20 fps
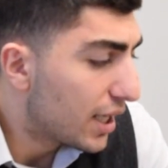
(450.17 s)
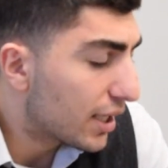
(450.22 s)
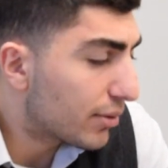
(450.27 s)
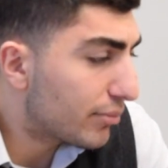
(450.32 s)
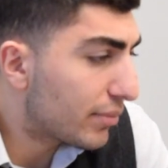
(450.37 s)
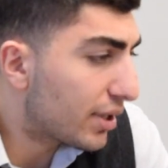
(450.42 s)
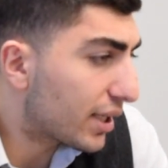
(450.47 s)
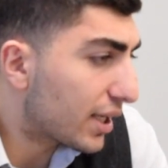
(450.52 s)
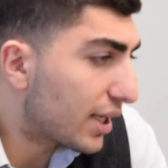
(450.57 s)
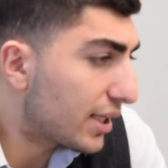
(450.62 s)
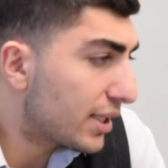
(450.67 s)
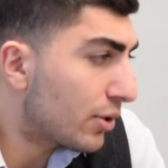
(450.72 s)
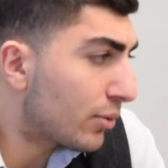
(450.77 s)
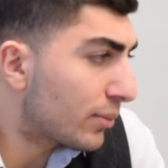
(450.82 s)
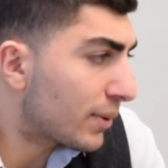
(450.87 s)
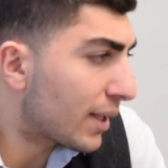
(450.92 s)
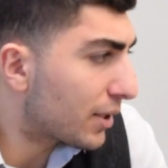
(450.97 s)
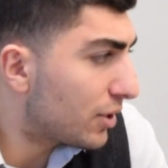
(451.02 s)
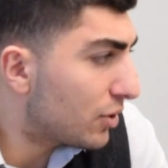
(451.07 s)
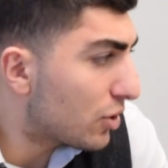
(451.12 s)
And I'm
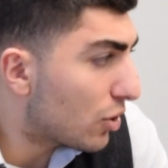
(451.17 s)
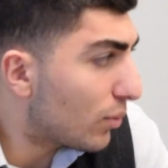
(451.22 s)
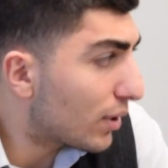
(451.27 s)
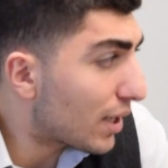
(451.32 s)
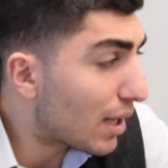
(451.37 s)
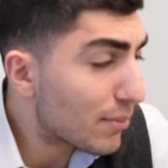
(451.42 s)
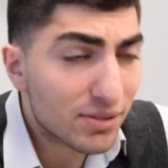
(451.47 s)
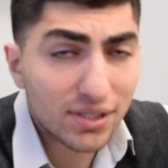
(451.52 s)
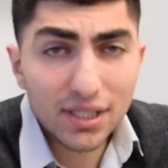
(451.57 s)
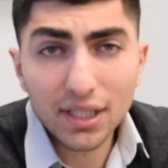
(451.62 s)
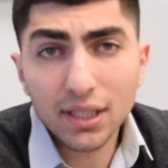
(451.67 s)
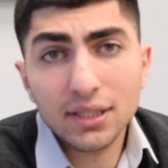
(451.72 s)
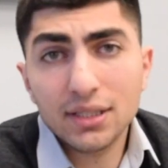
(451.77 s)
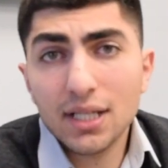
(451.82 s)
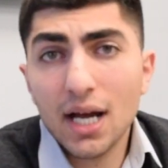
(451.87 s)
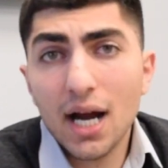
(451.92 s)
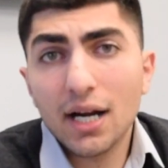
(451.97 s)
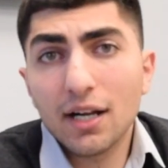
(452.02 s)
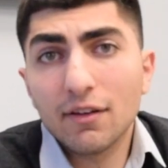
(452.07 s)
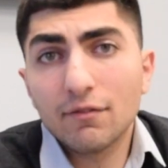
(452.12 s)
like, you know what? I'm sick and
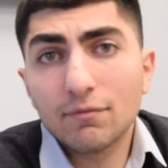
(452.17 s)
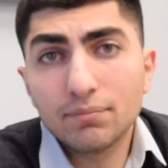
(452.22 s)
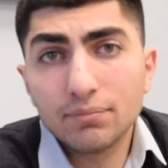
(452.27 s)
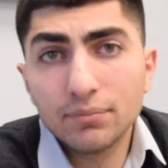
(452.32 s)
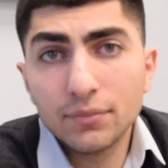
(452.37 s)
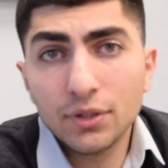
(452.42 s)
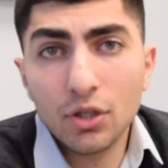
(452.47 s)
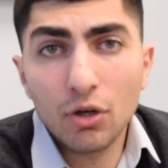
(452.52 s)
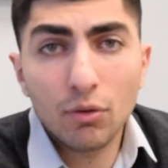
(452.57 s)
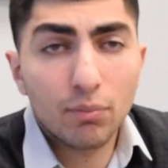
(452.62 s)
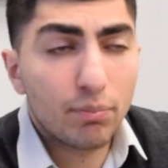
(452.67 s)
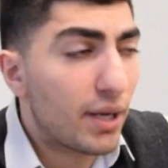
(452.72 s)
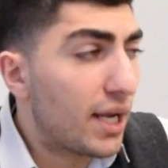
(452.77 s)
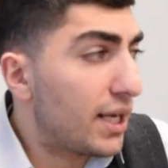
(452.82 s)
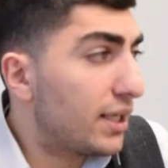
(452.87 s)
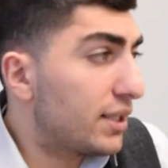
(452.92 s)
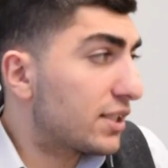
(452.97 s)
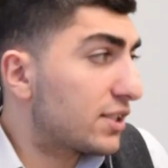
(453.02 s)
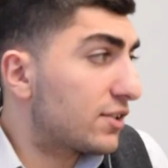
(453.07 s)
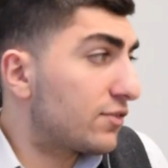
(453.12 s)
tired of,
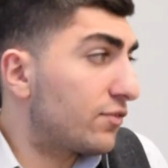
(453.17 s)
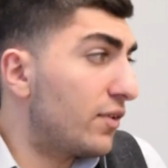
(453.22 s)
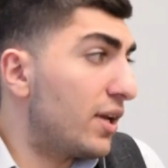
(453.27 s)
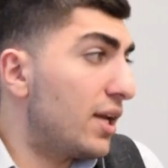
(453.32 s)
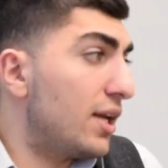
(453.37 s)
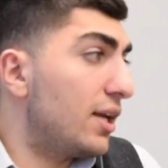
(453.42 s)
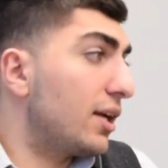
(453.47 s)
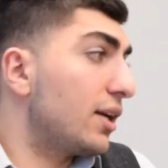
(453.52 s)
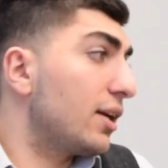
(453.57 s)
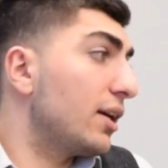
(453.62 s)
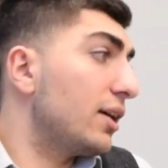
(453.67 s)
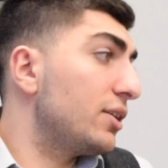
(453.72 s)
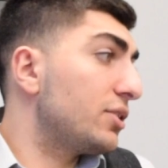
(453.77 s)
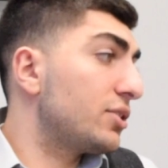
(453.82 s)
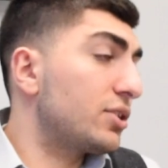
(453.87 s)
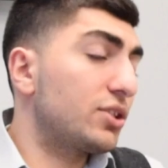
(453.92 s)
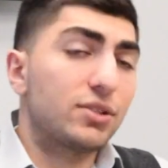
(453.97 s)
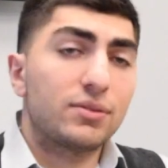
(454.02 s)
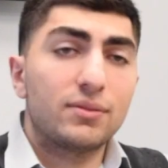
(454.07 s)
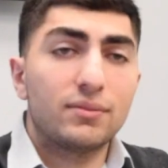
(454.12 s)
paying this fee.
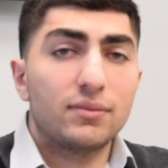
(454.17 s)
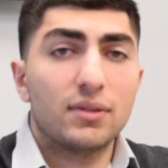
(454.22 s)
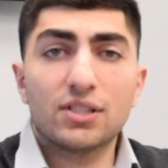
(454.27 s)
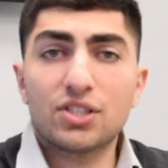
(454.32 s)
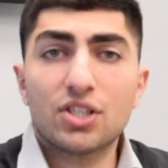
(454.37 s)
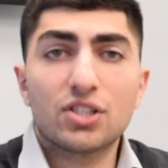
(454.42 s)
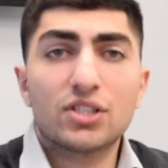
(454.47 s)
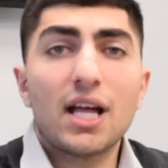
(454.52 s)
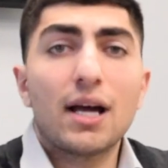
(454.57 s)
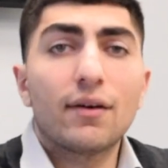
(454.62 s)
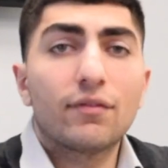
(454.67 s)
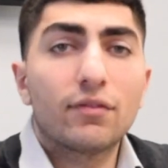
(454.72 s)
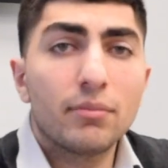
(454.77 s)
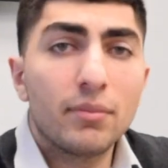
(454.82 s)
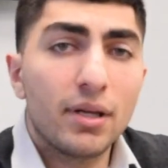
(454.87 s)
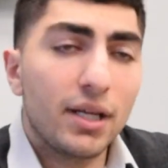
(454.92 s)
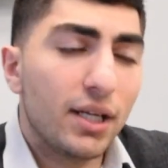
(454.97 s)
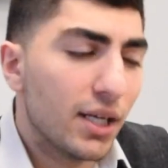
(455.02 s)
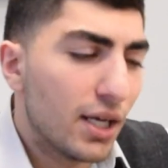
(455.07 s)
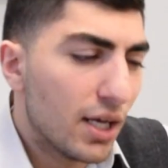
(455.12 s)
It's just not for
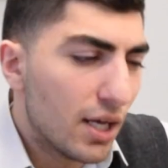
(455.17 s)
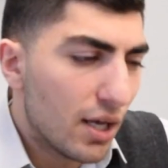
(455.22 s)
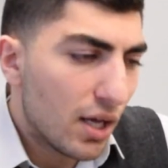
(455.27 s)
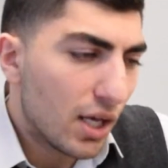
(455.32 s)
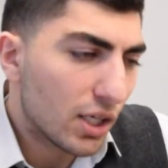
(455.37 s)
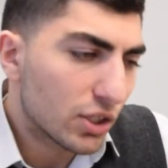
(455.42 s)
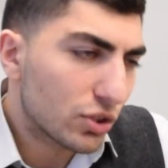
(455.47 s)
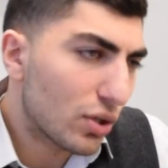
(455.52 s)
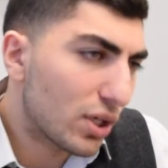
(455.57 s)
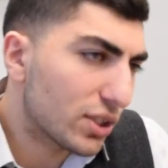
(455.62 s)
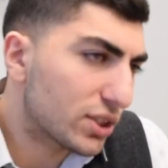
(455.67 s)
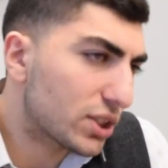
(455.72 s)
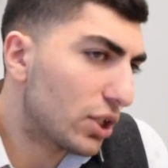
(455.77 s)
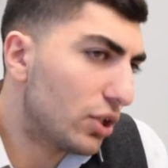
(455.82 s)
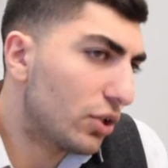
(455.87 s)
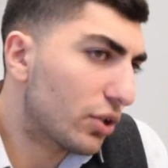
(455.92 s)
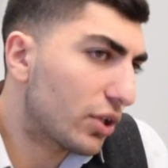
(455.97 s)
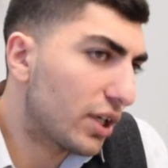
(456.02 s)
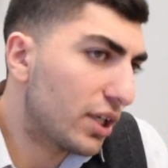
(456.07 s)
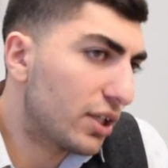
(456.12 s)
me. So I
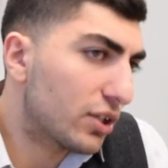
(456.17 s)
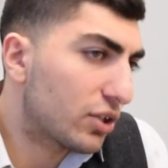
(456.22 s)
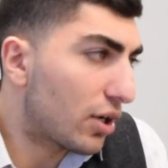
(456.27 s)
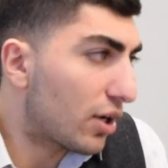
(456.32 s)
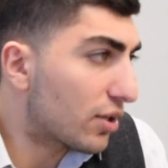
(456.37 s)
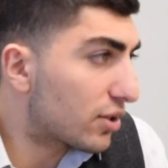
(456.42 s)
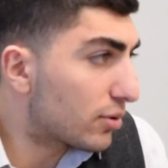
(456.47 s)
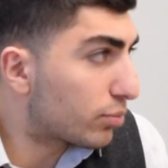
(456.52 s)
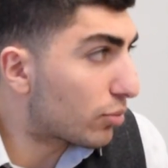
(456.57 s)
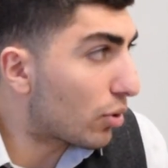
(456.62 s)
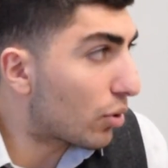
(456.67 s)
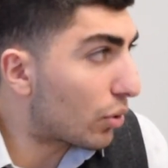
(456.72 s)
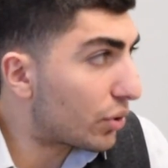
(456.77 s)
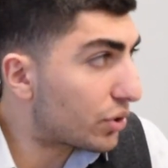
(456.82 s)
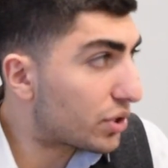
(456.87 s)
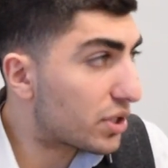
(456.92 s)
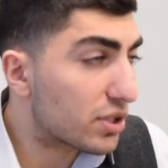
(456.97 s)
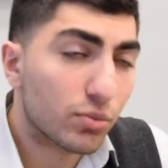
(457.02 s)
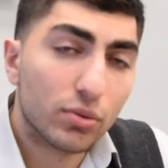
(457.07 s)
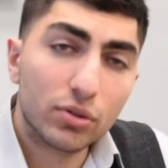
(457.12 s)
started looking into other
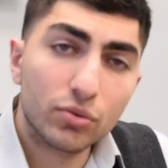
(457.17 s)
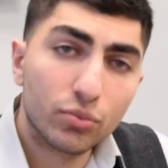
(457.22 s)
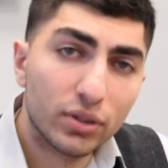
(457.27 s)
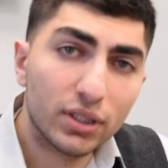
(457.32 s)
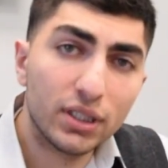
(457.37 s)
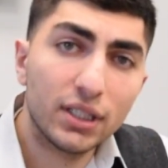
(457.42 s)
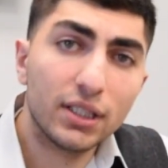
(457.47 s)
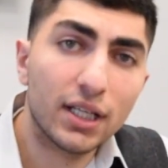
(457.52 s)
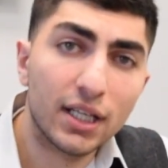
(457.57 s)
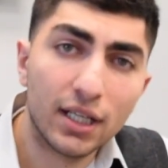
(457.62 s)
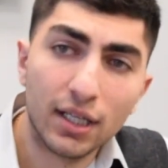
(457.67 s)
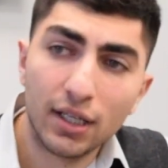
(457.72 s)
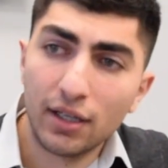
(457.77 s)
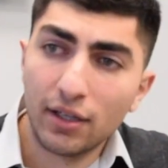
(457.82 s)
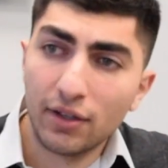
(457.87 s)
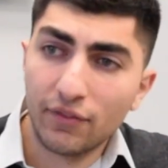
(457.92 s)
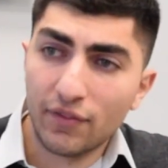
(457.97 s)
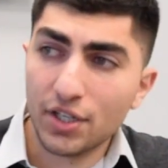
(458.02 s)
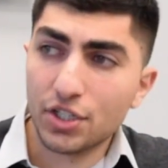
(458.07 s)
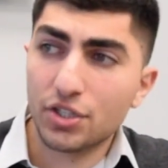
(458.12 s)
brokerages, what really
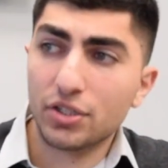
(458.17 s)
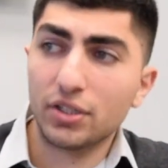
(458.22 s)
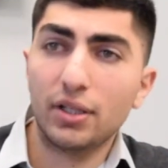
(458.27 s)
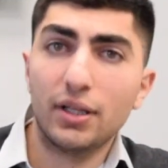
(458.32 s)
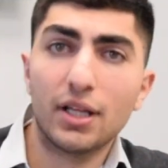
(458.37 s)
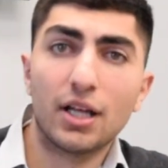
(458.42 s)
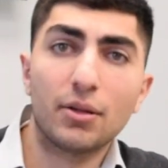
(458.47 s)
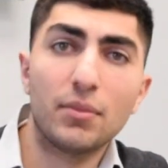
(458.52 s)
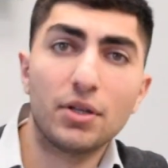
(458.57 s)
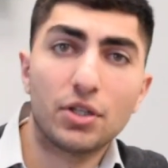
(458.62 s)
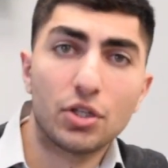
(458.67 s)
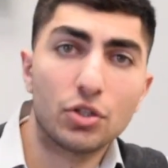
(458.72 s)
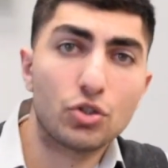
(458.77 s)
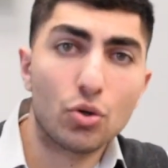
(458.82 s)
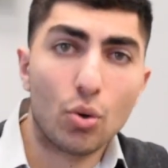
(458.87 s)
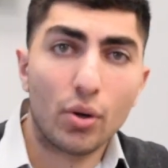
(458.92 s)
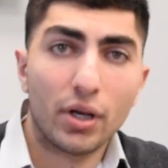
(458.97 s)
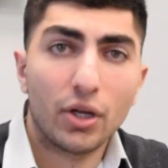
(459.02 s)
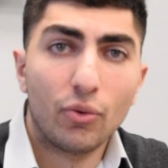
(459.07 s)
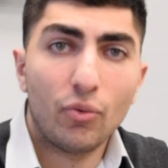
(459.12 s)
eventually led me to
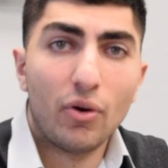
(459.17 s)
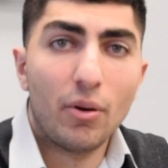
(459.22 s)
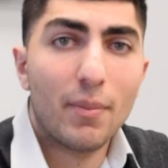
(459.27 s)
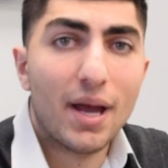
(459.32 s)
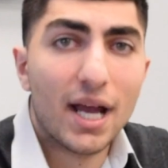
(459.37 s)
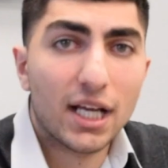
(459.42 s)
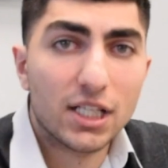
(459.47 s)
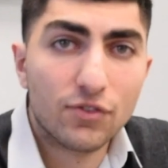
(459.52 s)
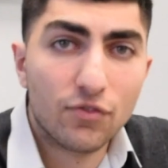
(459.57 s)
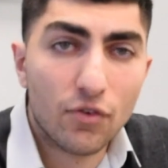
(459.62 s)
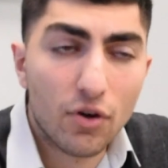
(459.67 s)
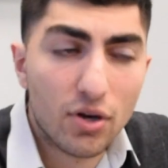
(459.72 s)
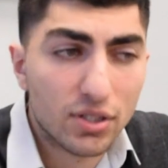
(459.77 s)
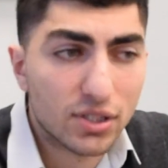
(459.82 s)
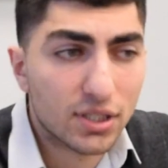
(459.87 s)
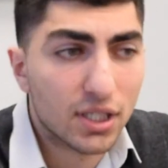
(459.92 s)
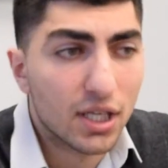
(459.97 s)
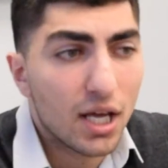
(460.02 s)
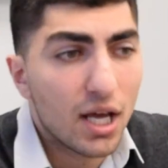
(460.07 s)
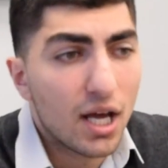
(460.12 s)
joining Remax
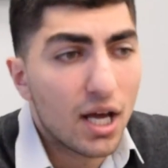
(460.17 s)
First.